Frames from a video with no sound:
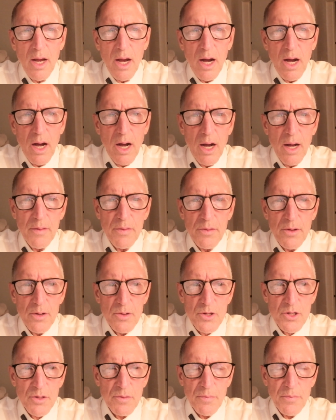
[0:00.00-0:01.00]

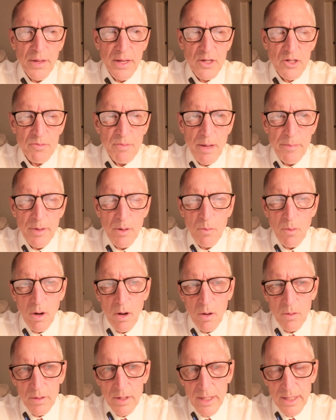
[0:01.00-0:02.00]
There's things maybe wrong